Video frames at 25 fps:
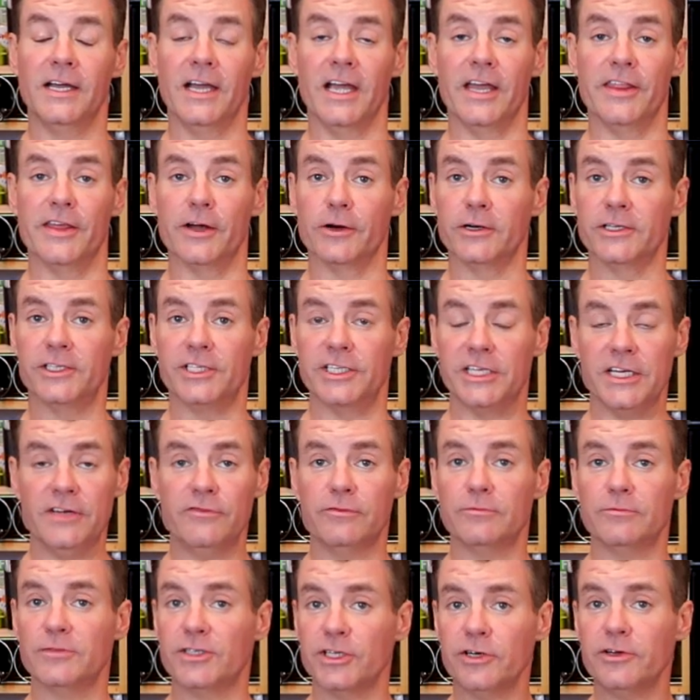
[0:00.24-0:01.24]
Hey there, it's Steve
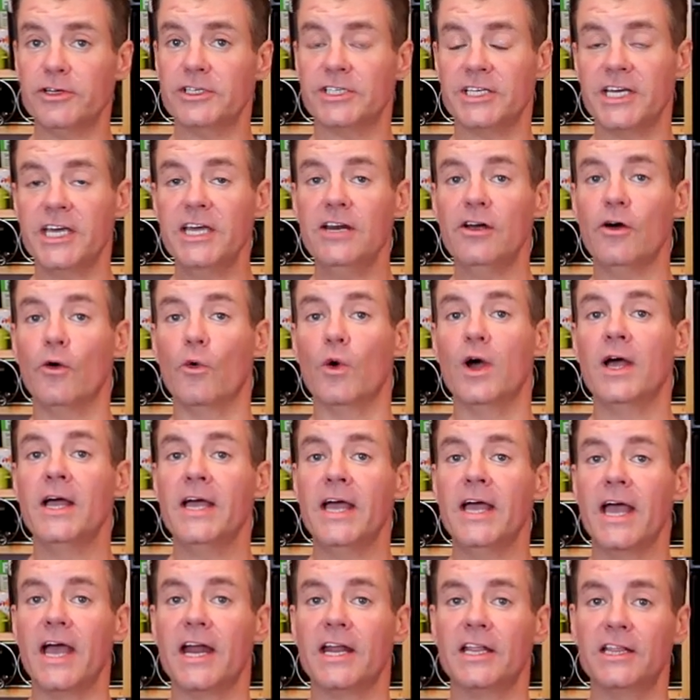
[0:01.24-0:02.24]
from Serious Keto,
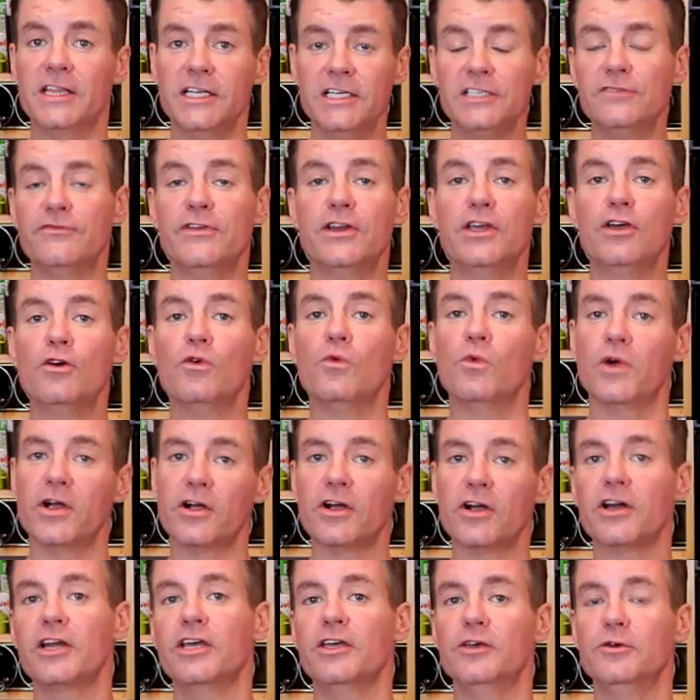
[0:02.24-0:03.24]
and in this video we're
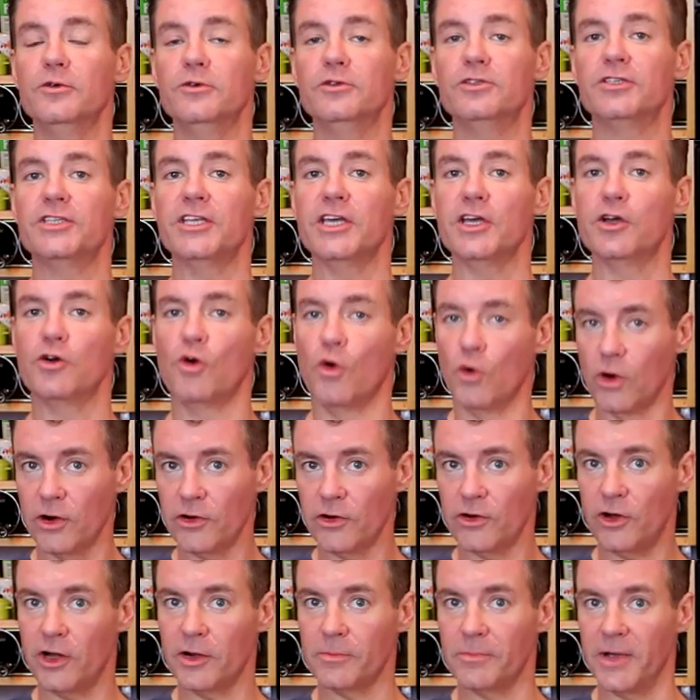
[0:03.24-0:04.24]
going to use the corn
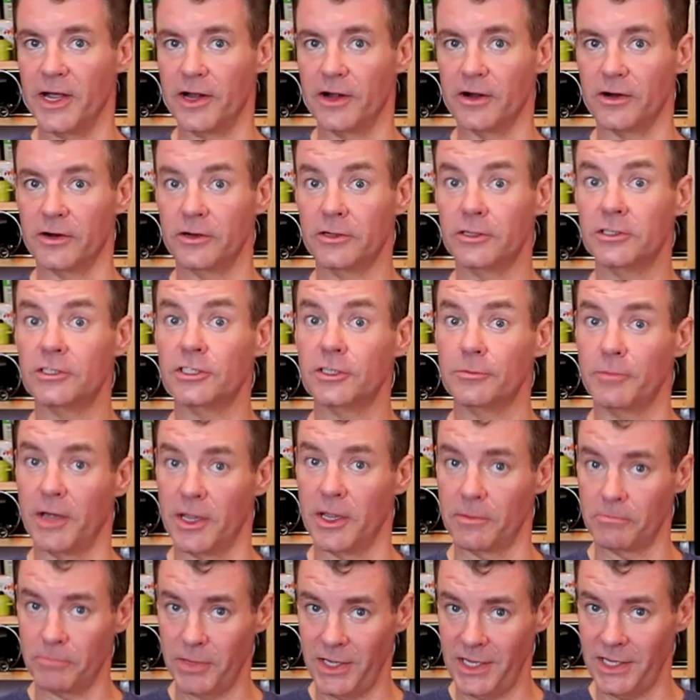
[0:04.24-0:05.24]
dog maker to
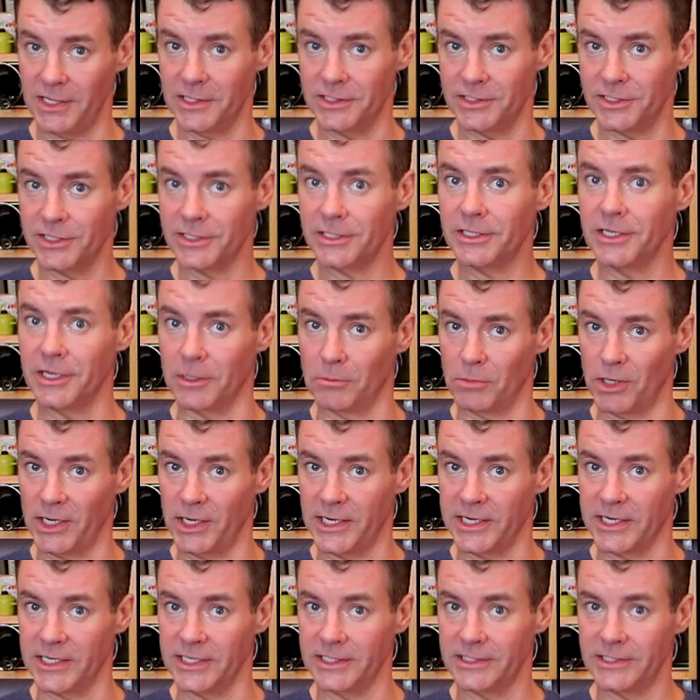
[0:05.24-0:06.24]
make pigs in a
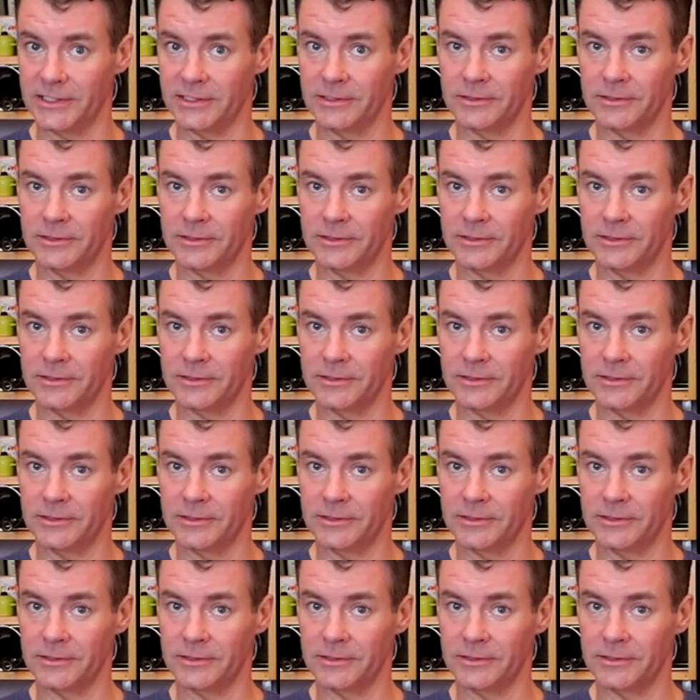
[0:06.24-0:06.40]
blanket.